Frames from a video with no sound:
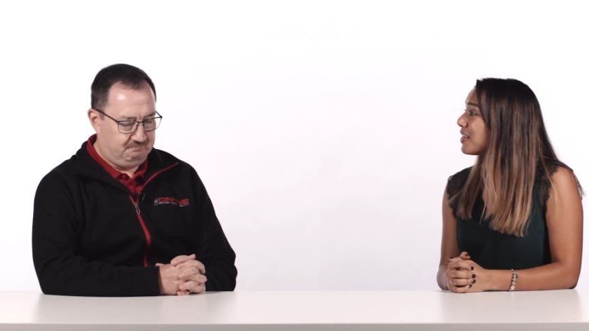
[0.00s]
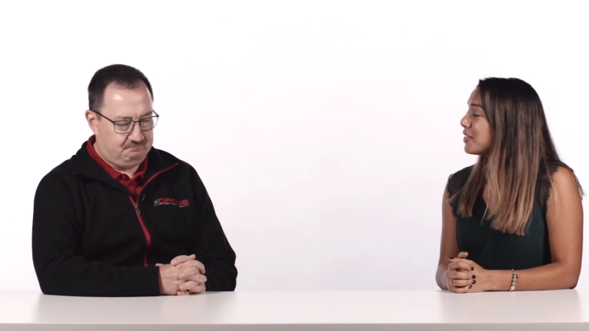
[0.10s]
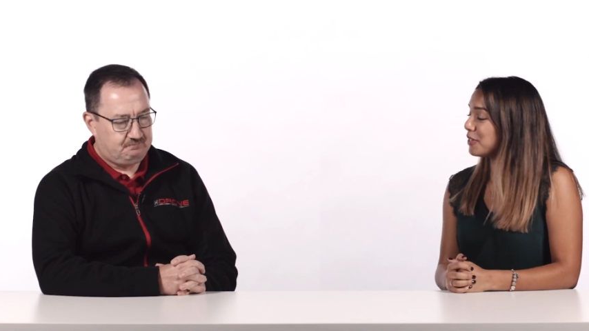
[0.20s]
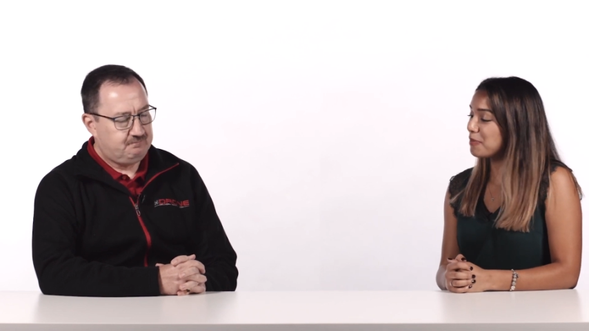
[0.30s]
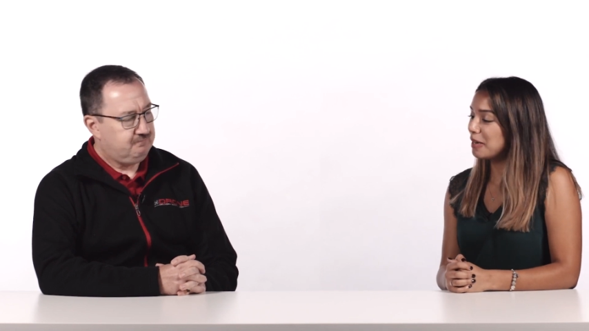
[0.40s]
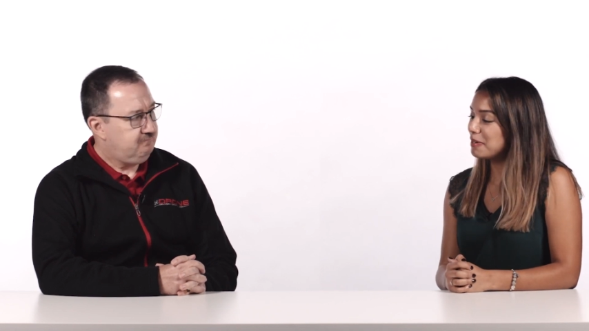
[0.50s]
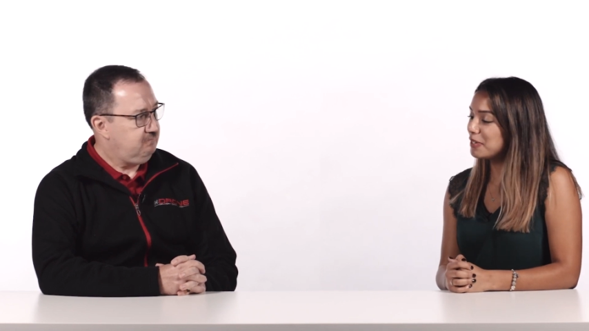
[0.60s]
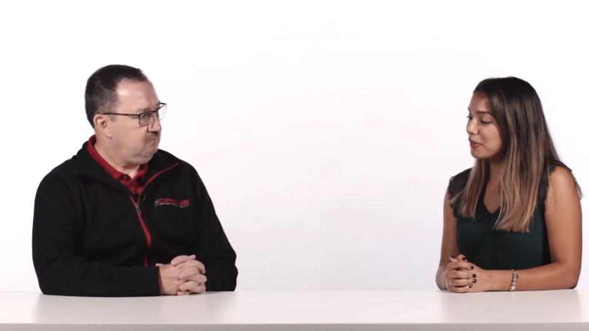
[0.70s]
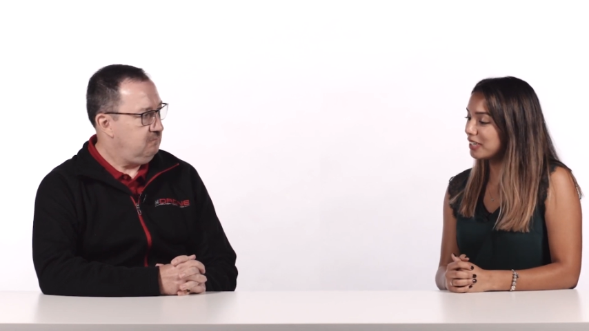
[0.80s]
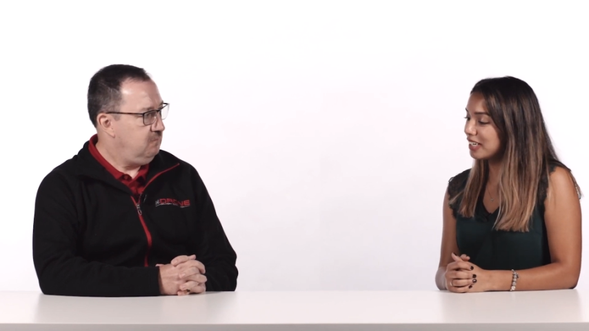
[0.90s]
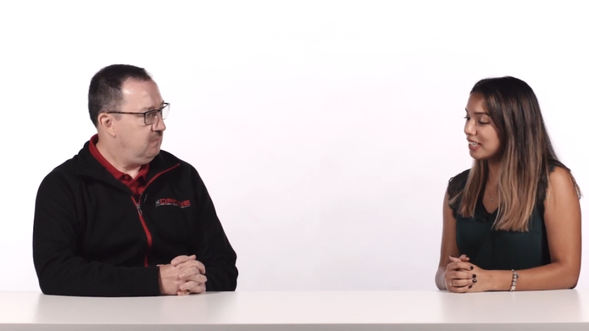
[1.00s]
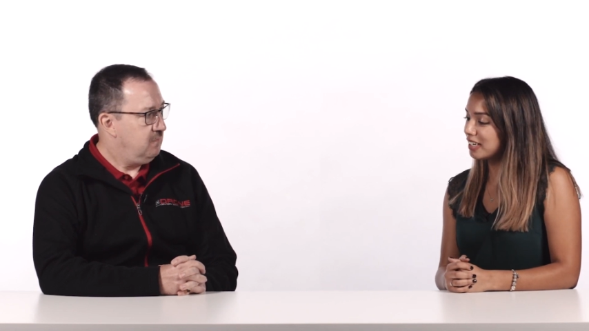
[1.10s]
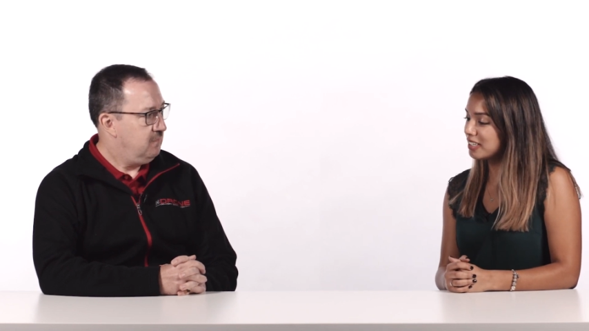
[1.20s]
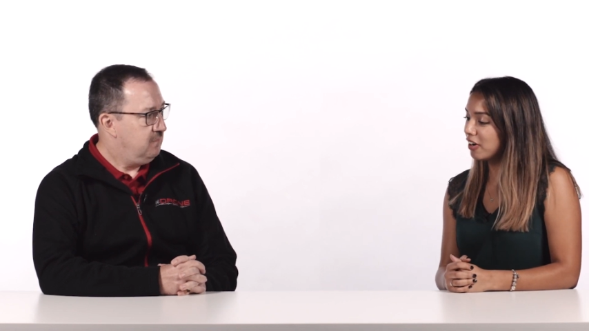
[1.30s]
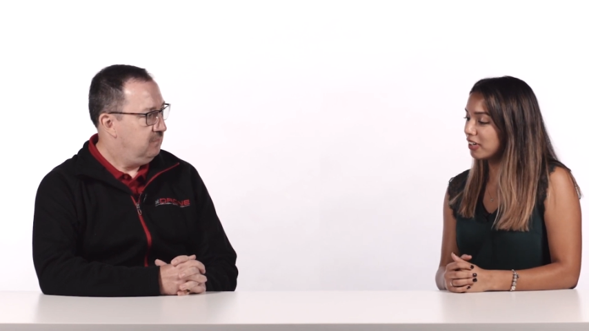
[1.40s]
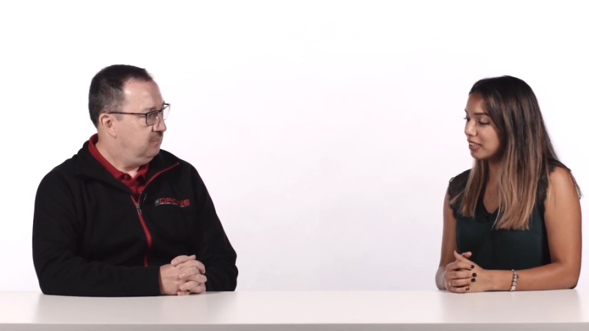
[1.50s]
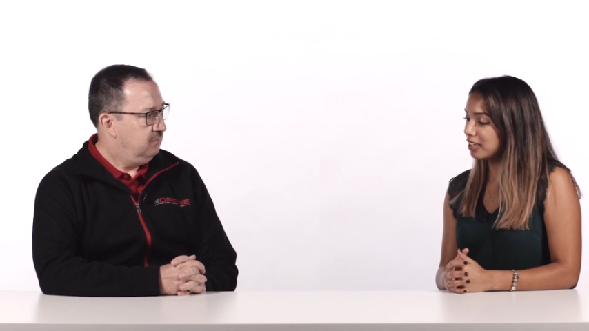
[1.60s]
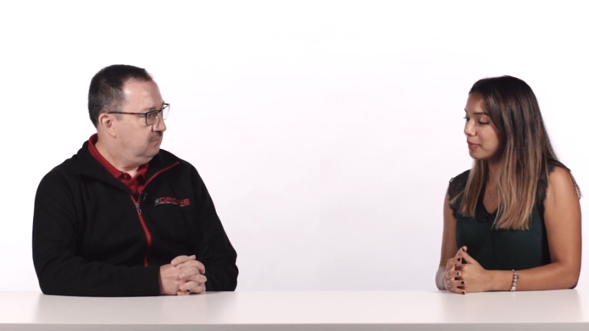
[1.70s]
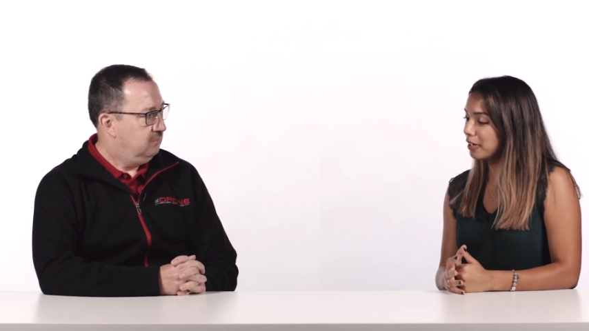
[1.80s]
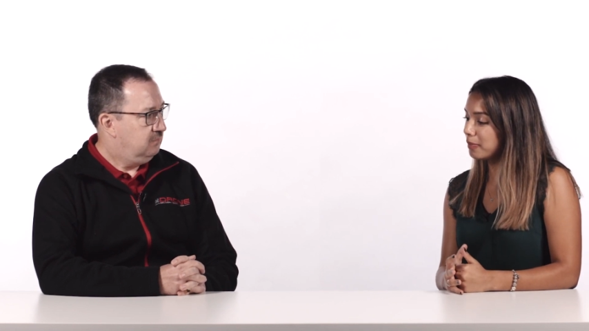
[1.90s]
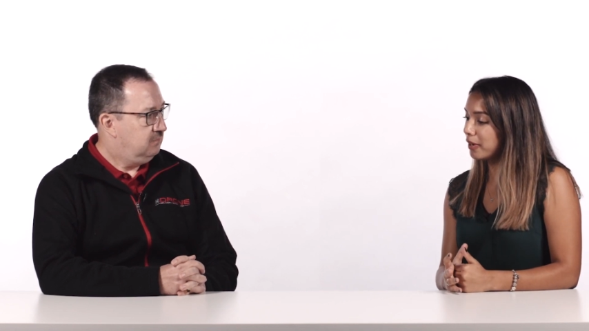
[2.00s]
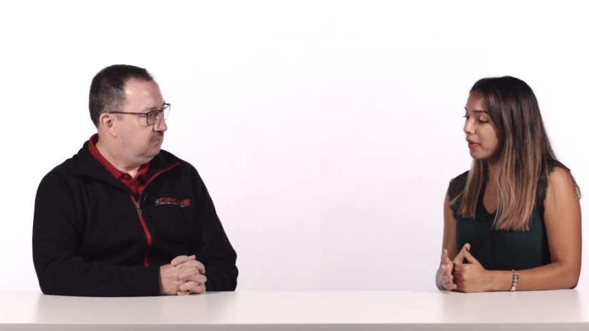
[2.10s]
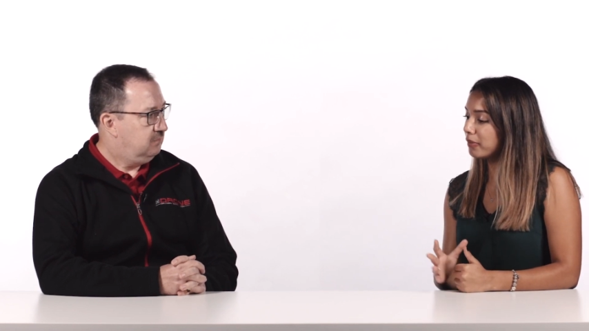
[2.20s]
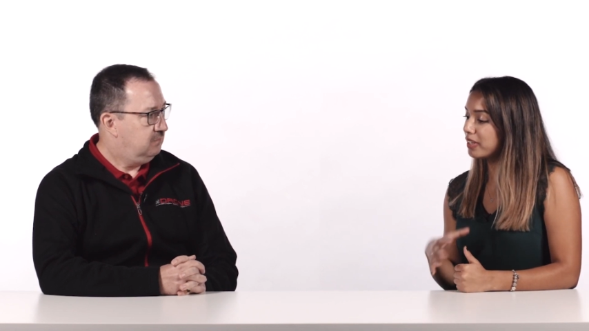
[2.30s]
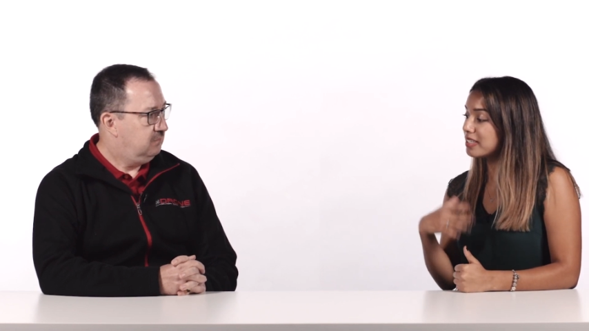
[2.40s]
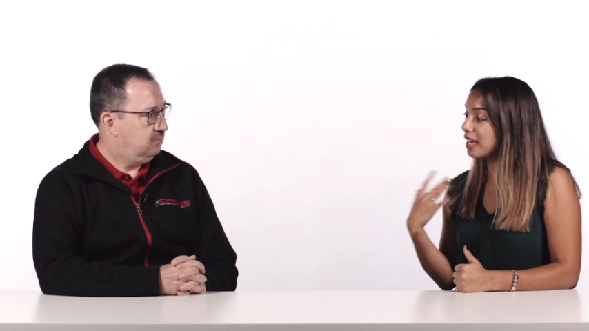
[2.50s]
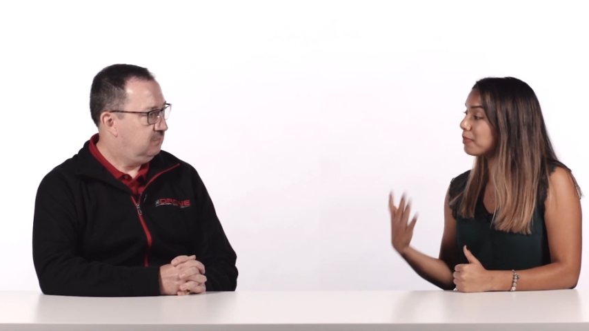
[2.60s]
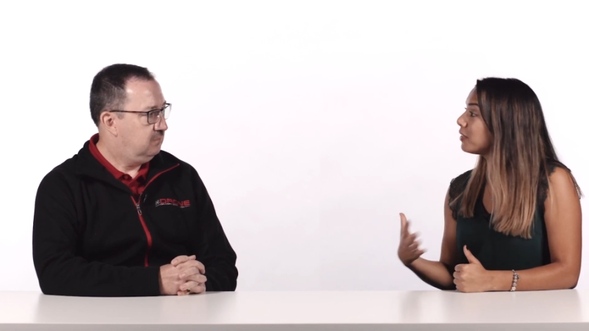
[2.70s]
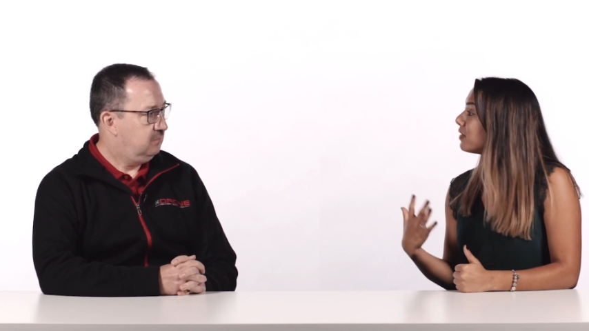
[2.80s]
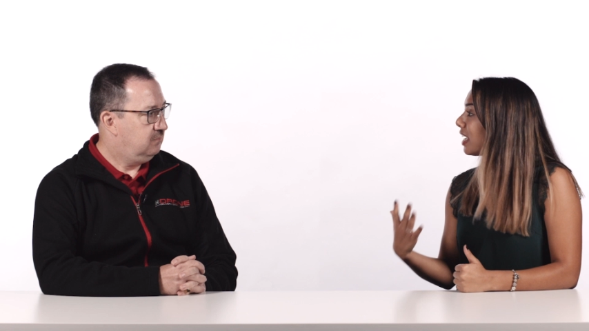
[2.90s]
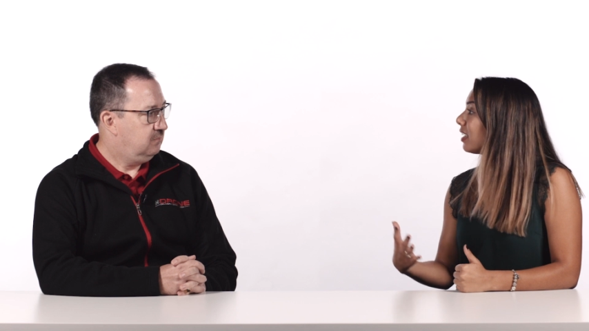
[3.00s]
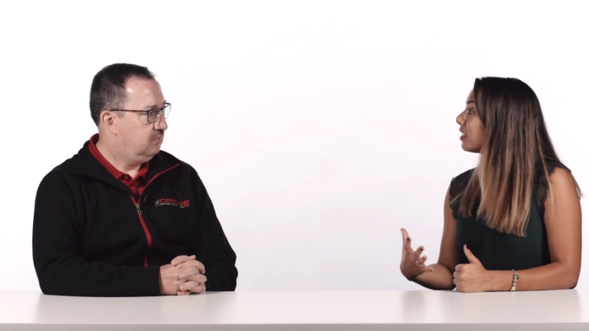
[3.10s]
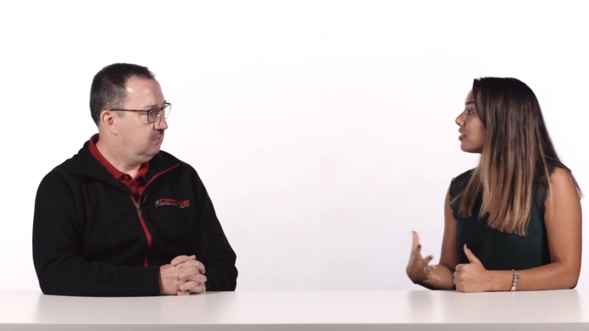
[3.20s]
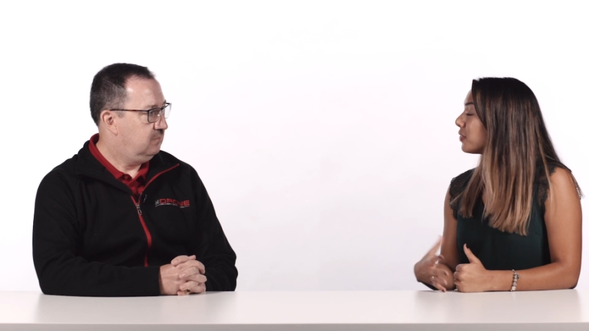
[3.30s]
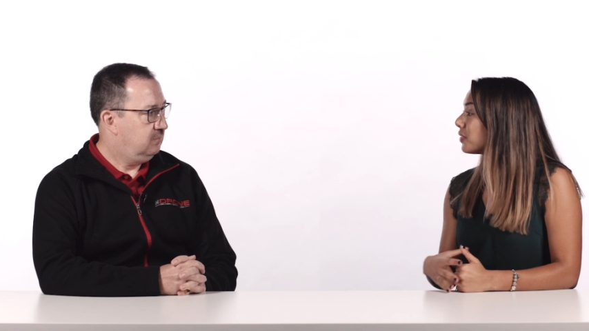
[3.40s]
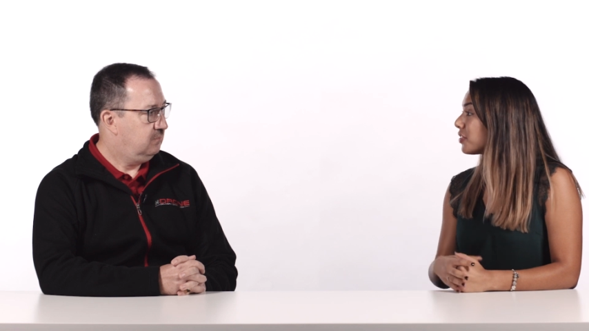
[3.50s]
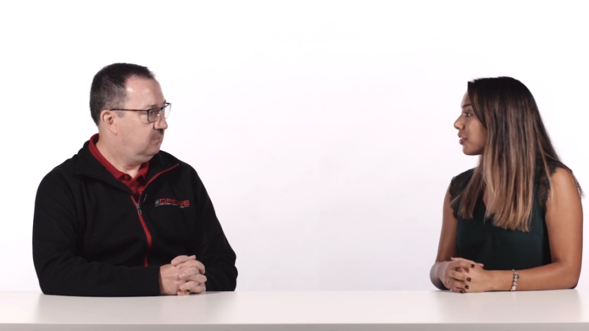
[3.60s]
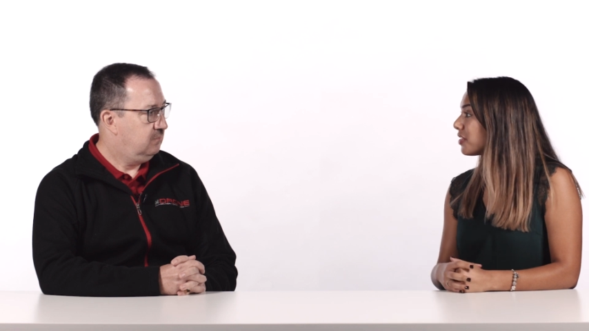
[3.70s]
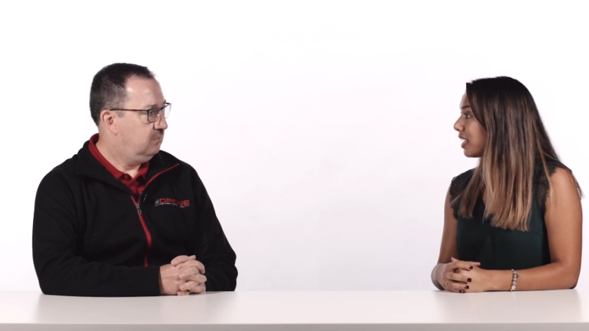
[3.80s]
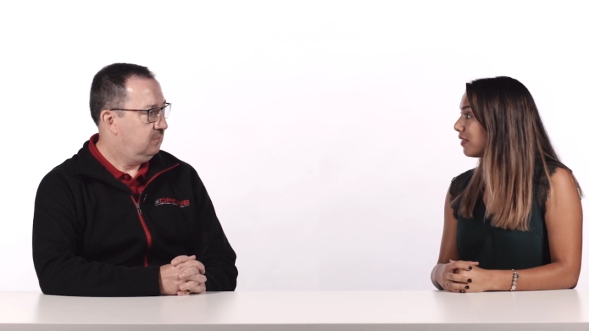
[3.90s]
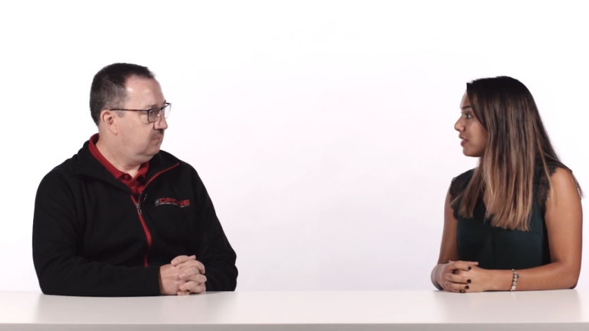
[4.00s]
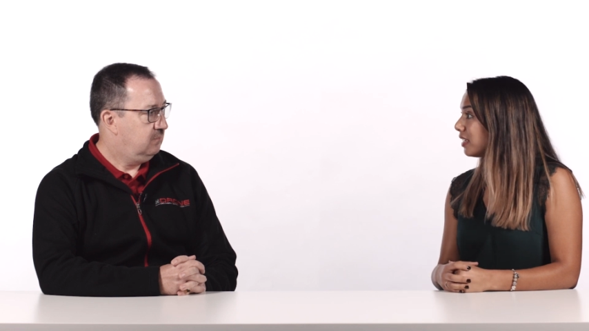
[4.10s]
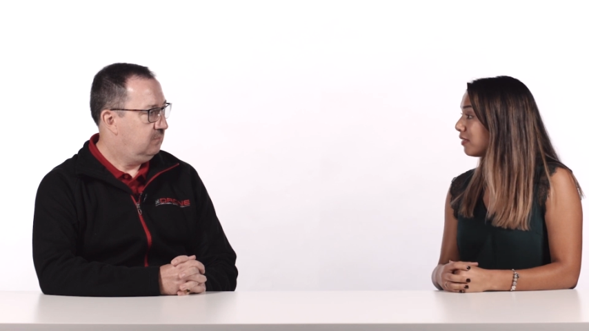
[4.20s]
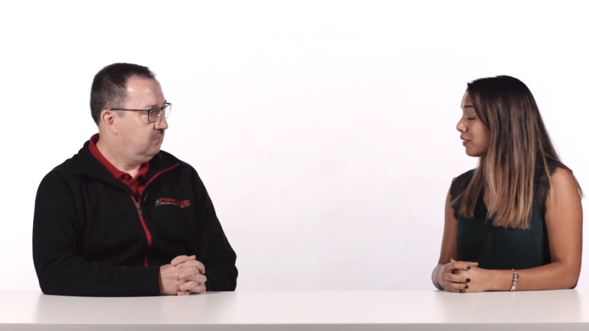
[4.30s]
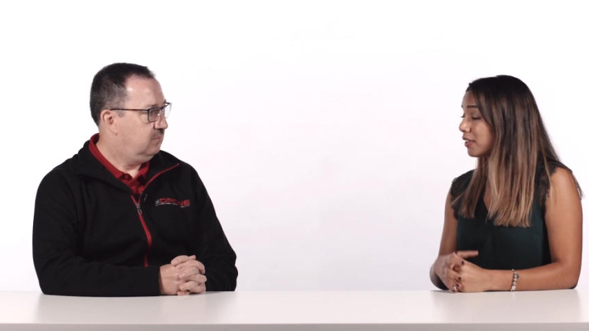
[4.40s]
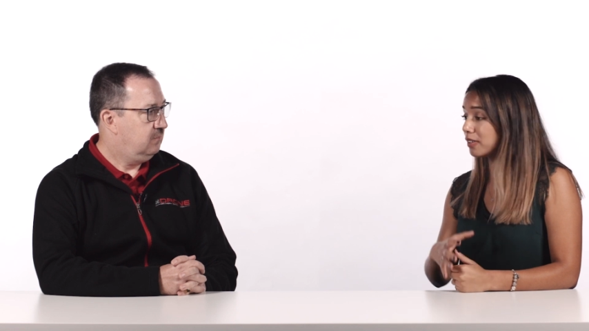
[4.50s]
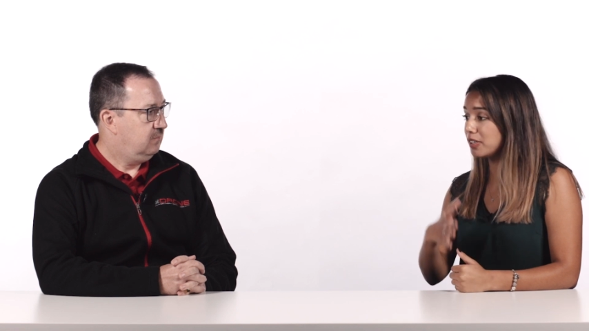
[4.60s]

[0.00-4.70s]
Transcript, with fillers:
Speaker 1: So maybe you could talk a little bit about the steps you've taken to ensure safety for